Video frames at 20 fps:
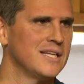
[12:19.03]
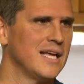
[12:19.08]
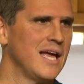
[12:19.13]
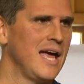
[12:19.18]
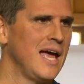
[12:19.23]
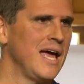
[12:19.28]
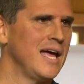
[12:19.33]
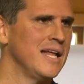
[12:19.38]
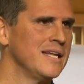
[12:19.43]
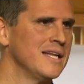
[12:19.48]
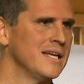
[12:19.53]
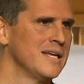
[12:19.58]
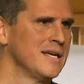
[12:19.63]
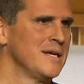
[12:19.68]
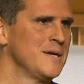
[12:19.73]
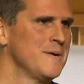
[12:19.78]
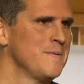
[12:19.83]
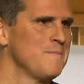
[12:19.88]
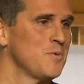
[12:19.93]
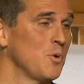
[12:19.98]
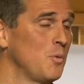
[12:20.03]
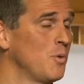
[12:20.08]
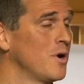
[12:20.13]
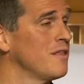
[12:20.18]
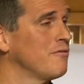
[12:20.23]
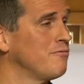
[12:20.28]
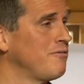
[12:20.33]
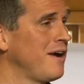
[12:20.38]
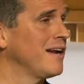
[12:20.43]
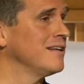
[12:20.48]
And one of
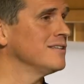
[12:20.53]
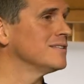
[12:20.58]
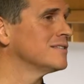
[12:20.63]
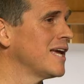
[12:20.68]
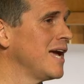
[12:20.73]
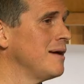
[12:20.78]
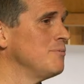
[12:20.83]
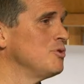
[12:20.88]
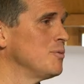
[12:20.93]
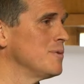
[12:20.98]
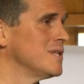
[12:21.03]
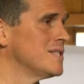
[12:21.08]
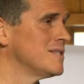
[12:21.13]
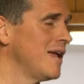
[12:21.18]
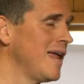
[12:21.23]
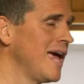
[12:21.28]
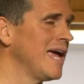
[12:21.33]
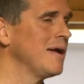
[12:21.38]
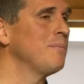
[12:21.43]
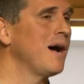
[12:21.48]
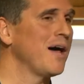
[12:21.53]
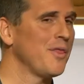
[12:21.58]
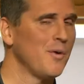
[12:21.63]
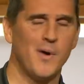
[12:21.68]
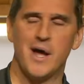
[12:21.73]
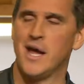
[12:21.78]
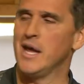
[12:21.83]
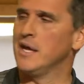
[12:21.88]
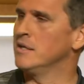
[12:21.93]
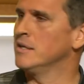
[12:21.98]
the finalists came to him and said, "Hey, by the way,